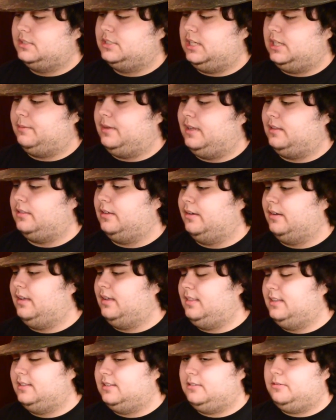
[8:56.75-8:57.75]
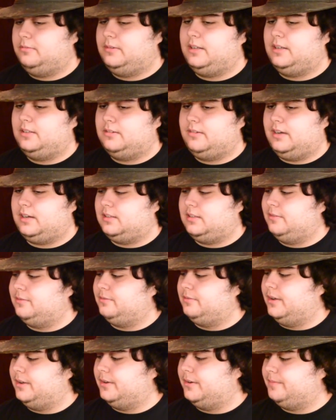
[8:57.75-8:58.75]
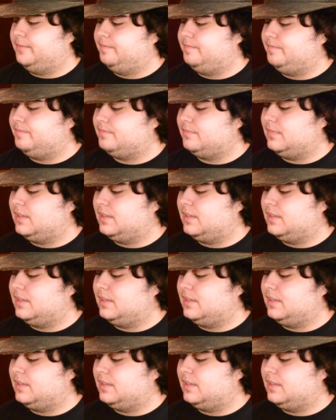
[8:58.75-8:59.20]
This is a well-directed film.